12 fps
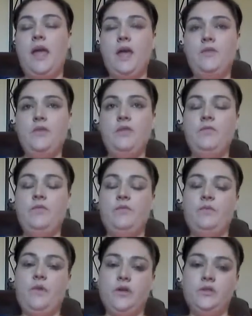Evan
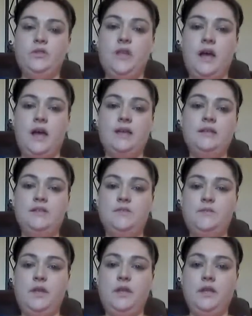first got his
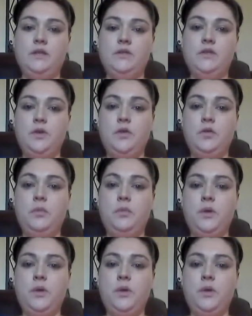feeding tube